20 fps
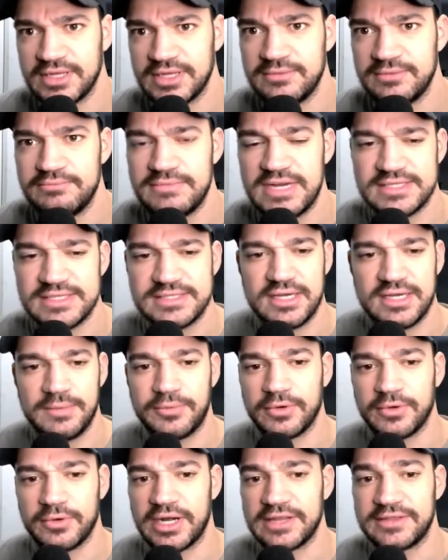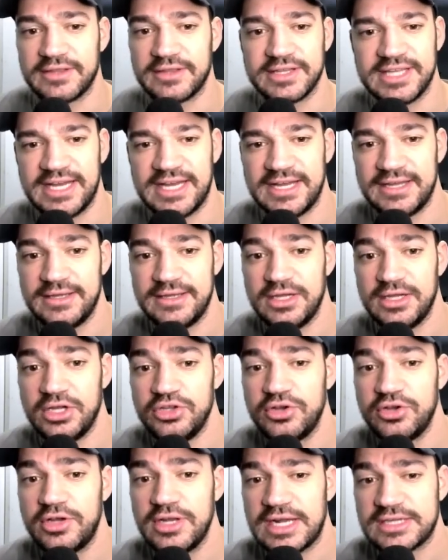mess up or anything like that,
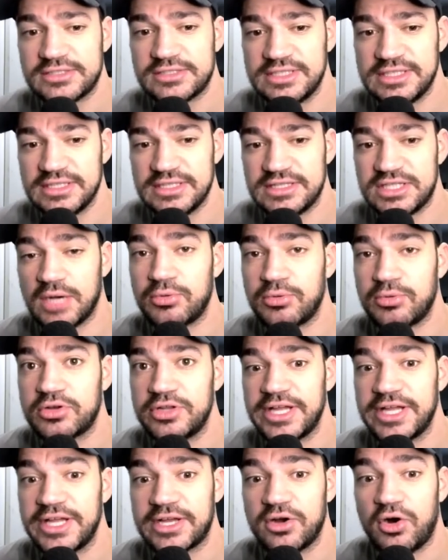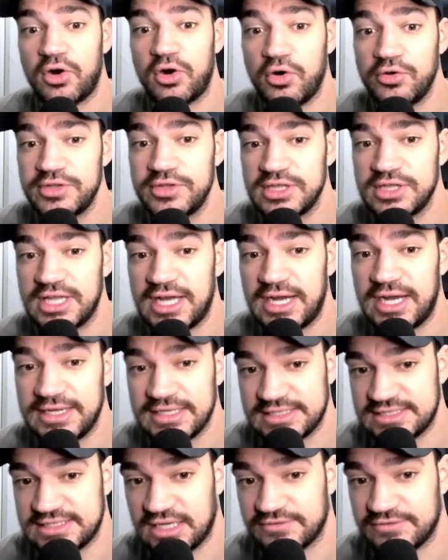you can actually double click on the line
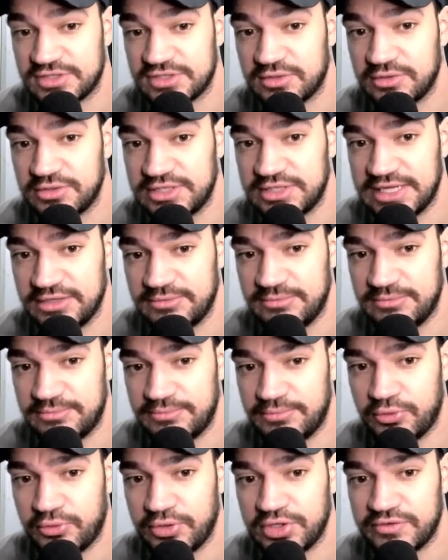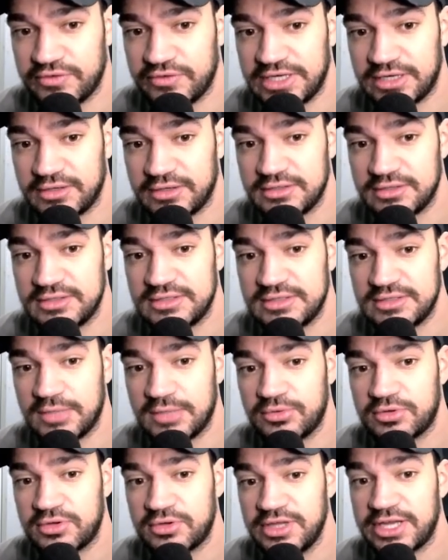itself. So get your point over here,
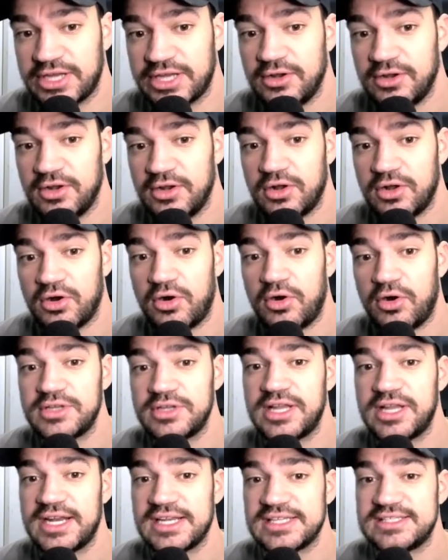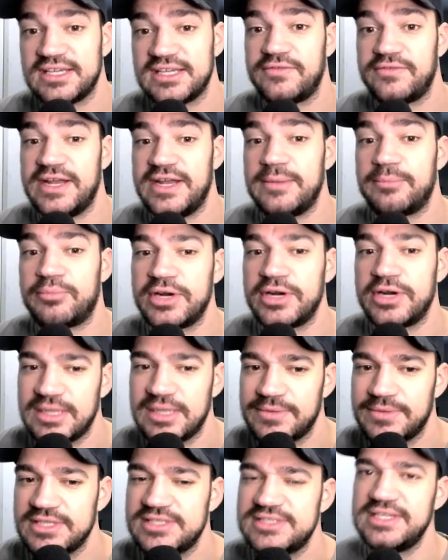double click on the line itself, and it brings
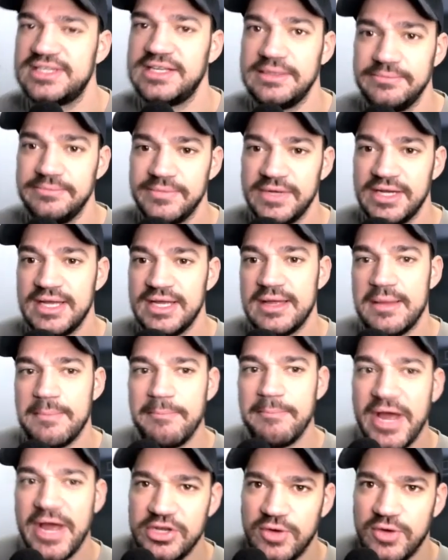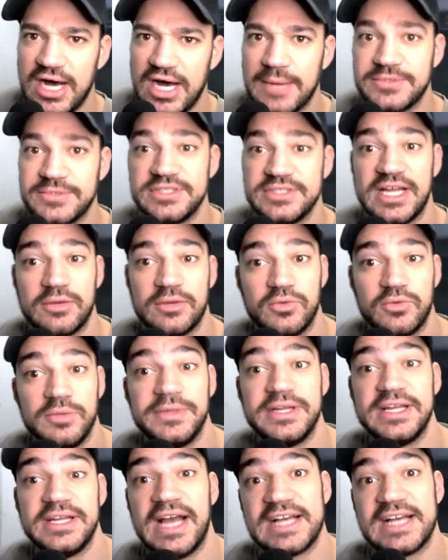up the same menu option that it would
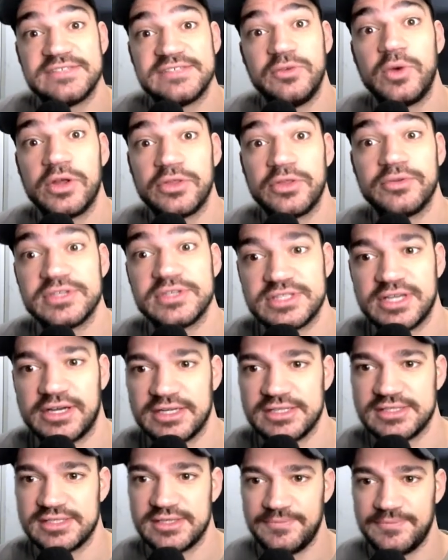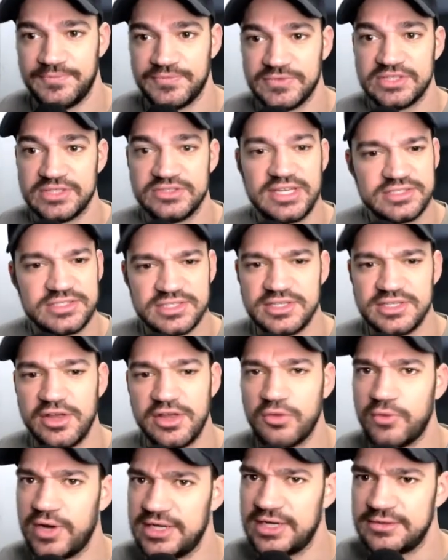be as if you went through the studies. So that's just another
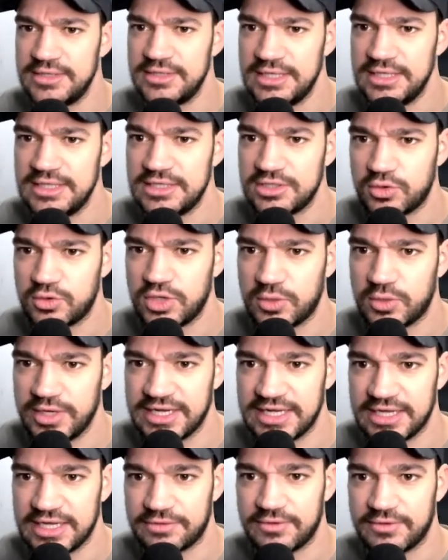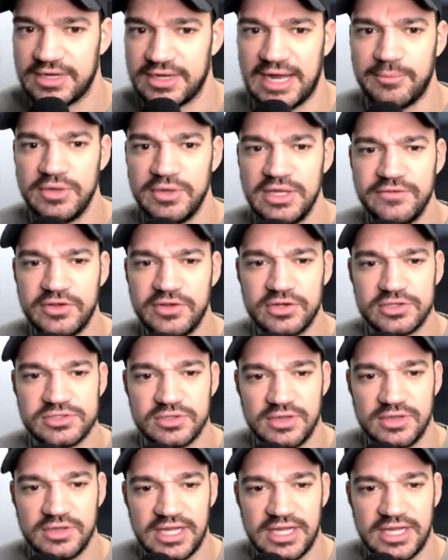way, quick way to get through it. I believe you can also